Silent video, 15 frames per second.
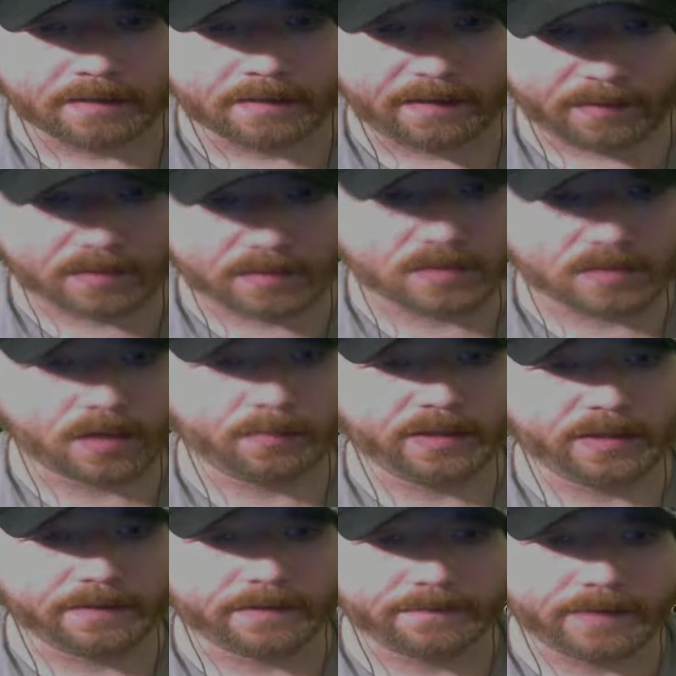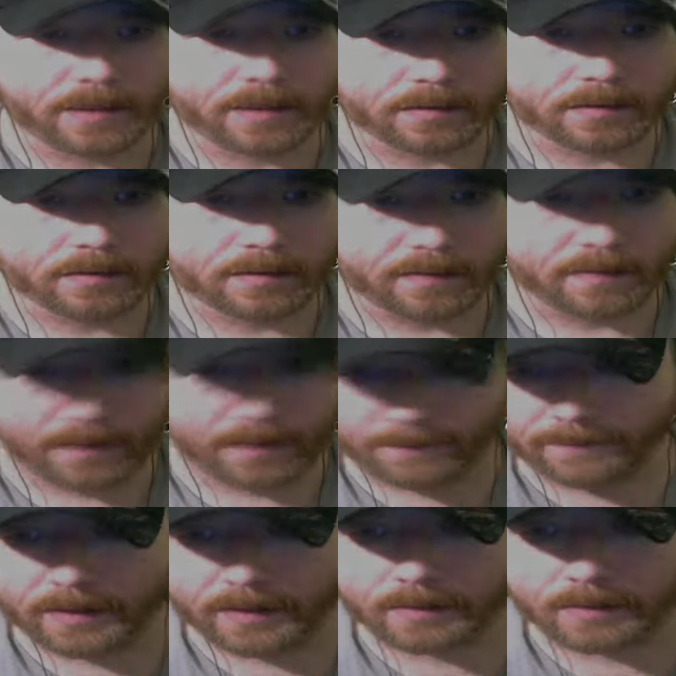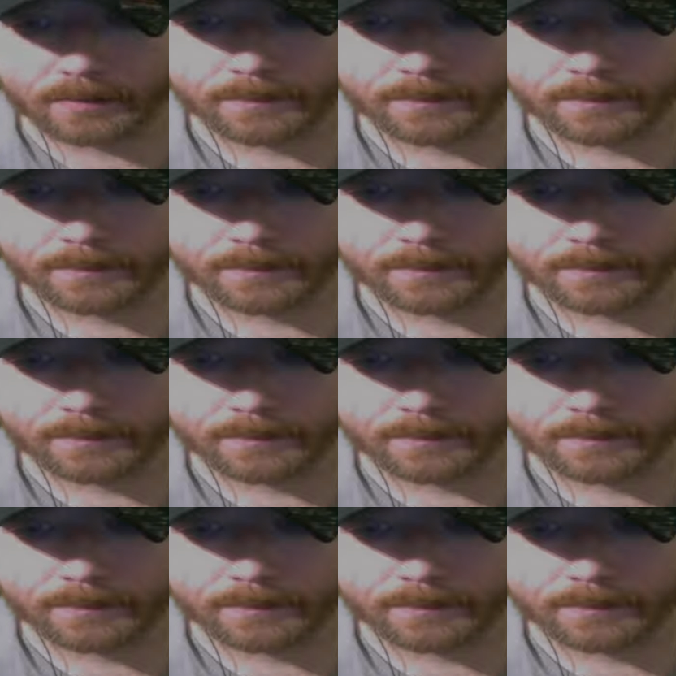there is something to fear, they fear.